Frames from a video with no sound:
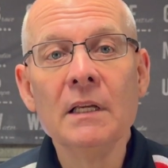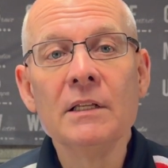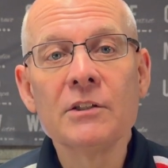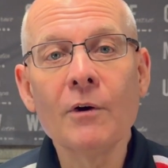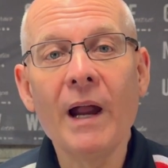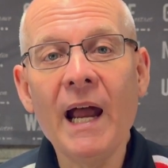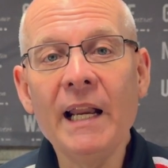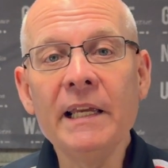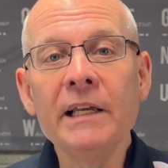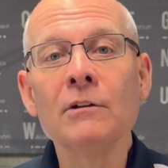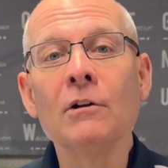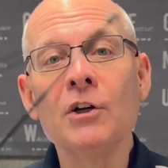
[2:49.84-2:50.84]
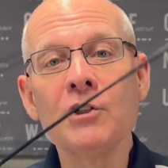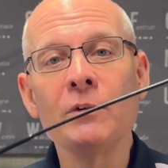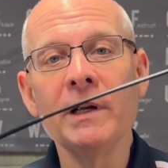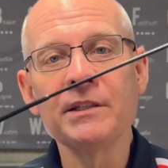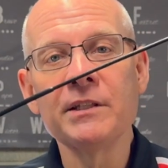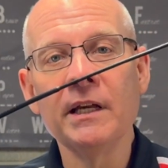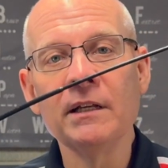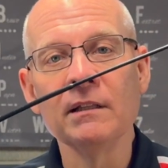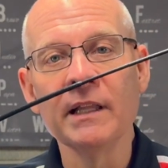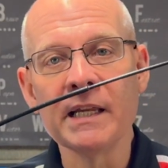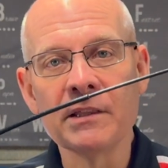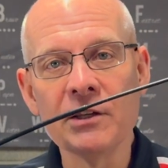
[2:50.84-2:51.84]
So adding a larger antenna
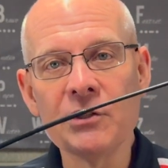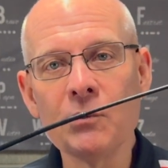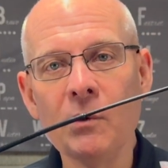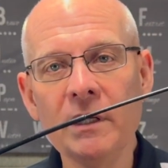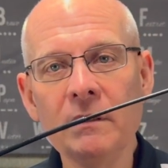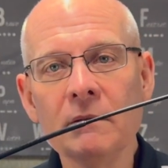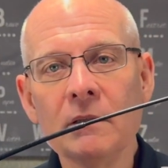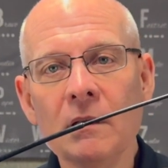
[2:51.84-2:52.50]
like this one